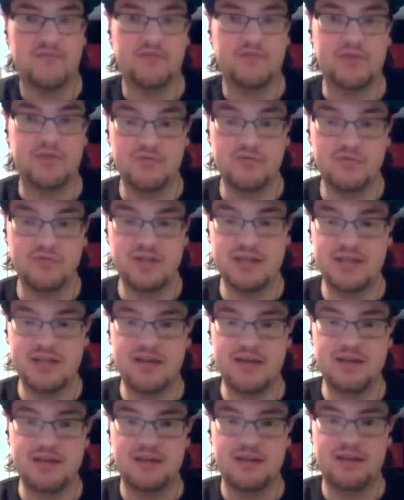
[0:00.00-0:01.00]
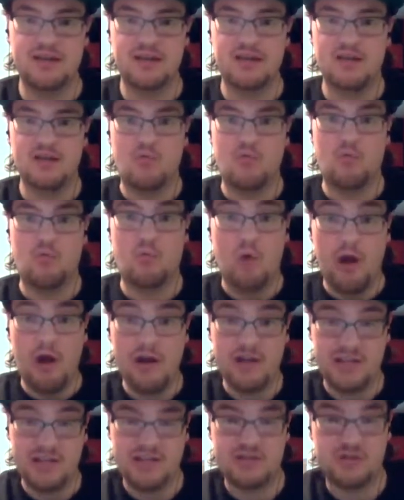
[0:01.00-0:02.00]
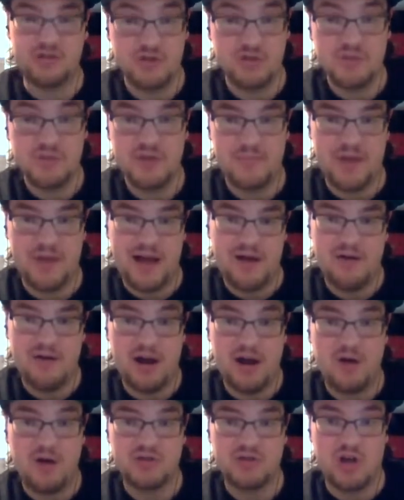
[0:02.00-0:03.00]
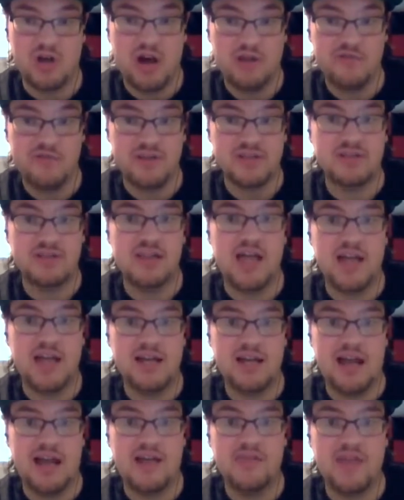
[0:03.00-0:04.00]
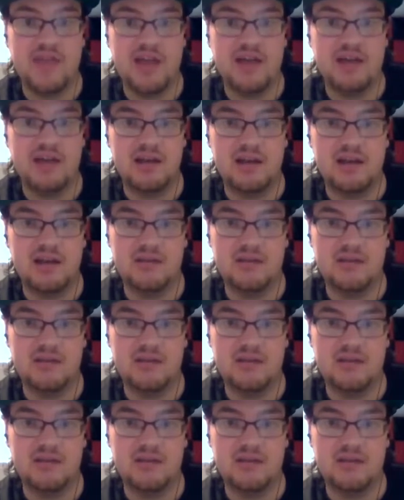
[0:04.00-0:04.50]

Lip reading: You need one extremely powerhouse offense line and then